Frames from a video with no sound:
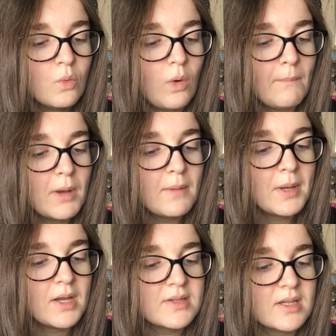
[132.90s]
One per
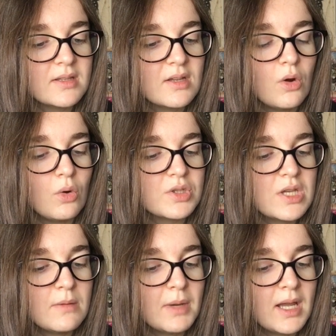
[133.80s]
person or
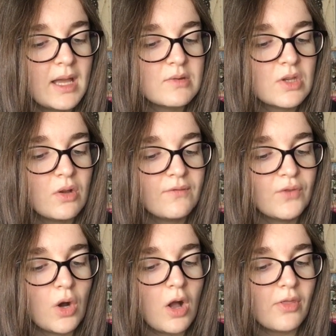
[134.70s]
two per household
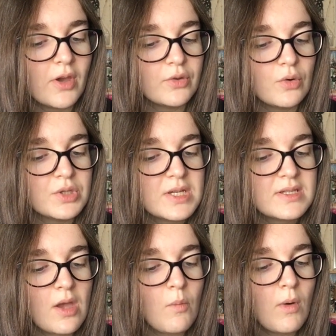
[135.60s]
for online
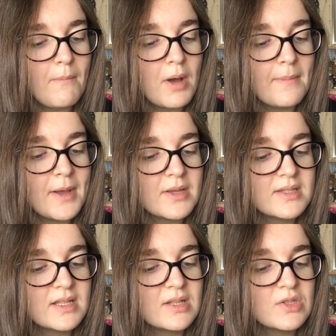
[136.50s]
orders and one per
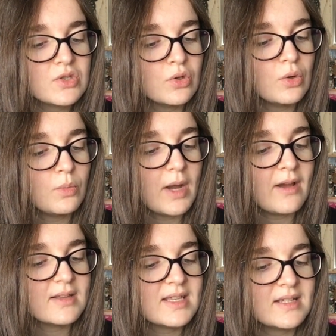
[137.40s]
person in store
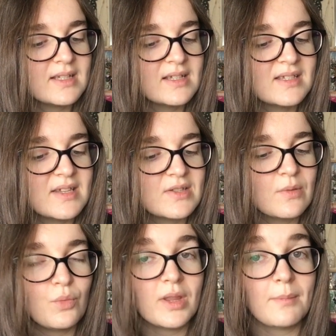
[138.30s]
where a ticketing
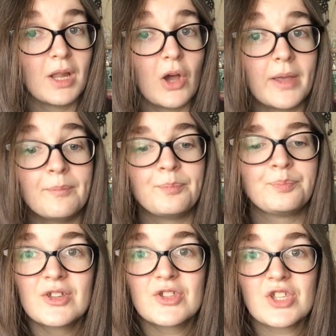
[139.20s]
system will apply.
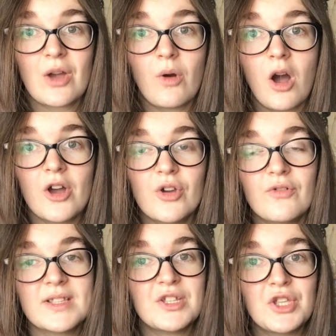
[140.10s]
So I
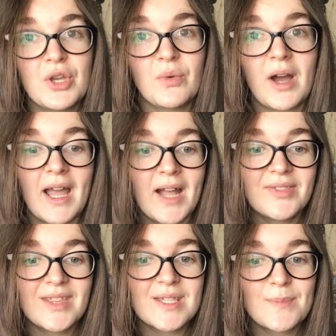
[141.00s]
already knew I had
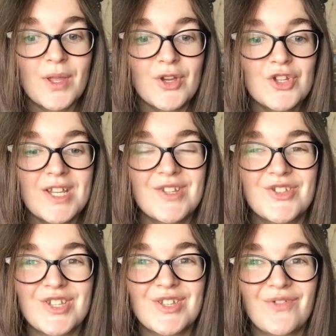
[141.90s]
this plush, he's
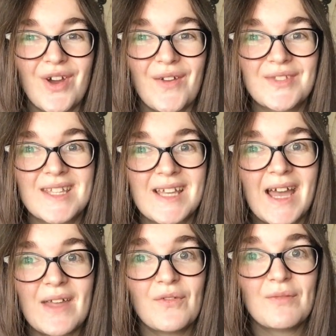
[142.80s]
just arrived
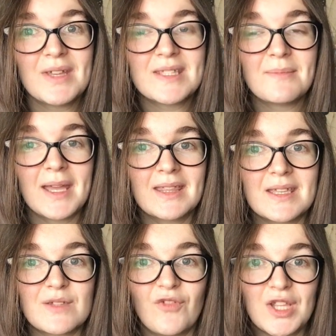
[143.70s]
today for me to make
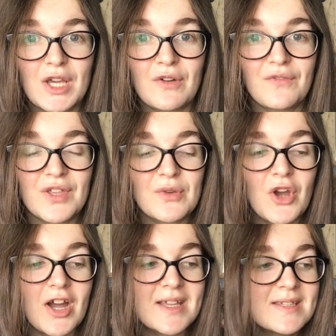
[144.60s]
this video for you
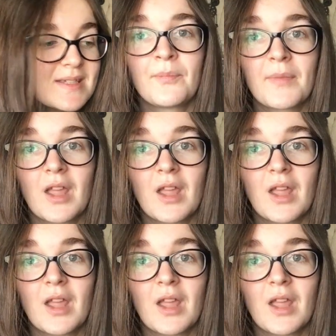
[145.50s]
guys.